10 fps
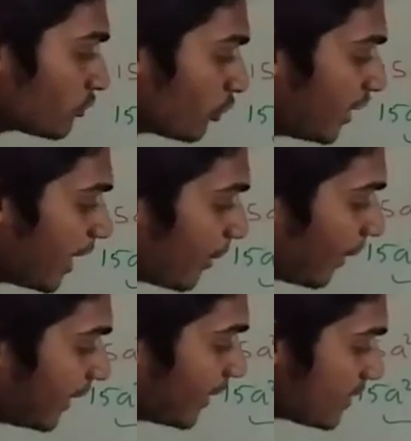3a
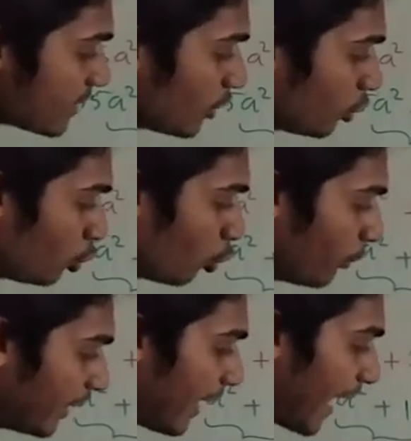minus
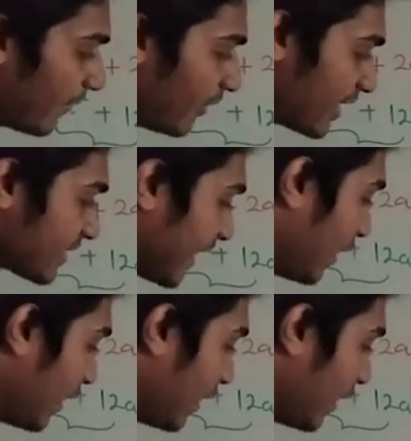2b, and this is the